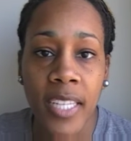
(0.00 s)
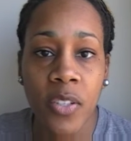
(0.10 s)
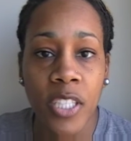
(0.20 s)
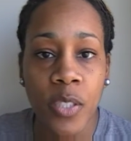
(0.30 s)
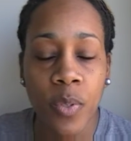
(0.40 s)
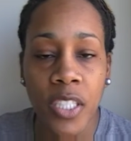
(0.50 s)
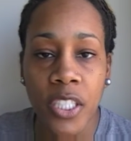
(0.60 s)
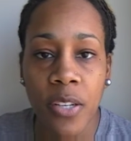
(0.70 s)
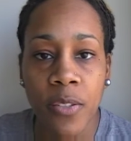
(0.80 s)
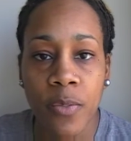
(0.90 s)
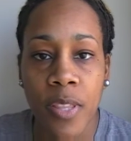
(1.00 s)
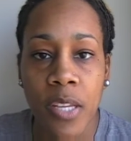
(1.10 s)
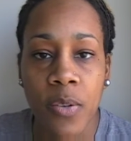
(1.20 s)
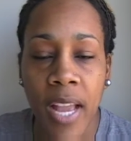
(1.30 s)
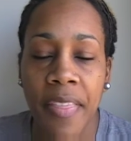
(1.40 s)
So I just want to share those with
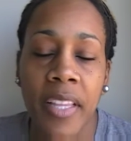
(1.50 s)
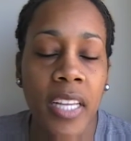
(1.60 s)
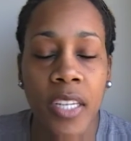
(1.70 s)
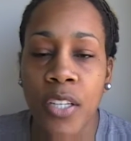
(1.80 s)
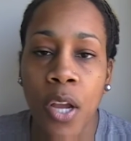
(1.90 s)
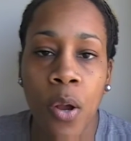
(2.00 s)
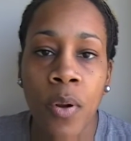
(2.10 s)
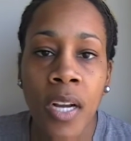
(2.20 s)
you and then let you know